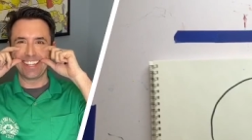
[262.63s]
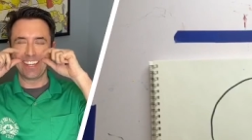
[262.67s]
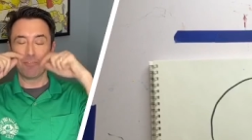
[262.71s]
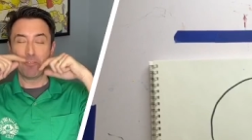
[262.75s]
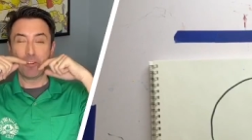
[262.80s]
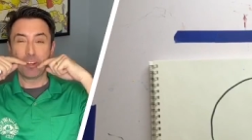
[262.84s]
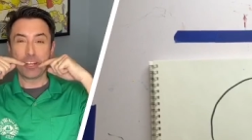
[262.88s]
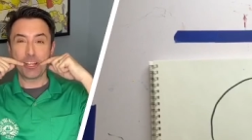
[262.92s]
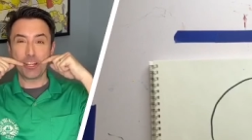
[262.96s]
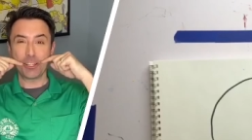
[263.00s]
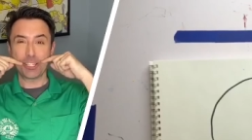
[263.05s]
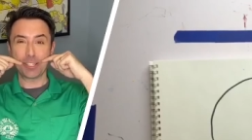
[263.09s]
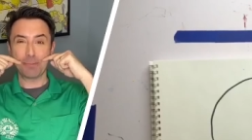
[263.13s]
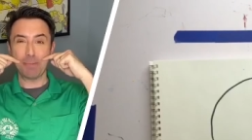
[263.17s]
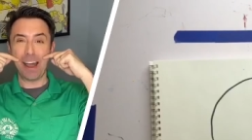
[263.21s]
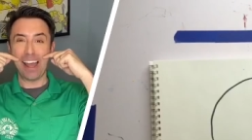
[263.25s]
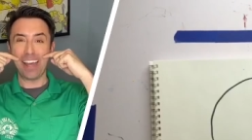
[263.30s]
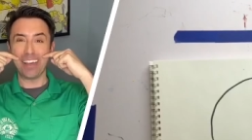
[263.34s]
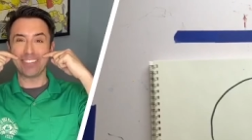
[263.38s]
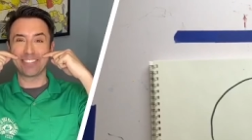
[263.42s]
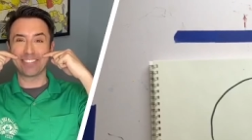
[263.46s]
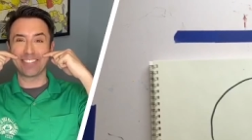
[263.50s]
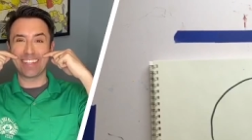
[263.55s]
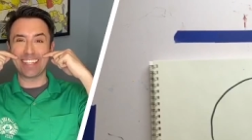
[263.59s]
When you
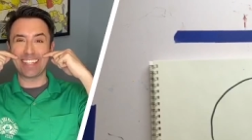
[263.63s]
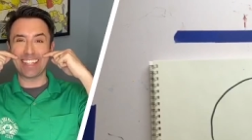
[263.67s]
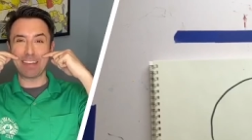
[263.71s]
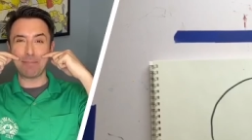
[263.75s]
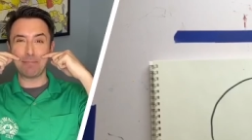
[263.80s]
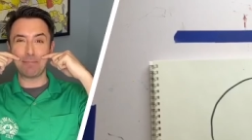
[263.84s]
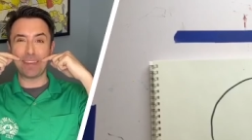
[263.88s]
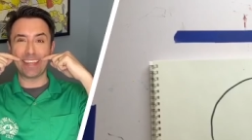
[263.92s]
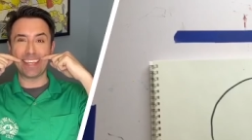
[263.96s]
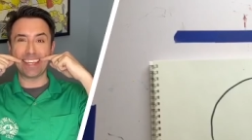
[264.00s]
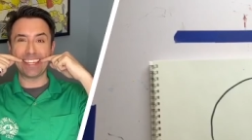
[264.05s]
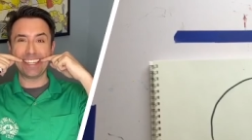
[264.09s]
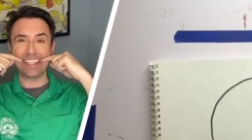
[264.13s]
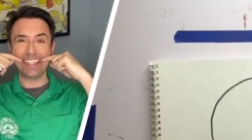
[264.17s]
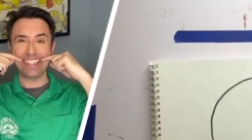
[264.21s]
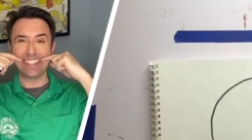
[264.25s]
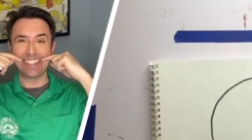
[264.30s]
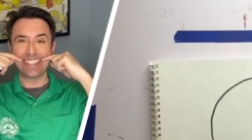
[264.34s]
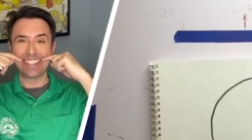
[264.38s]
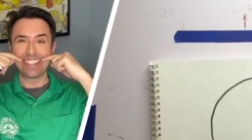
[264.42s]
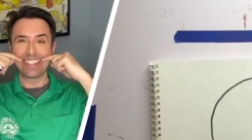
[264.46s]
smile really big,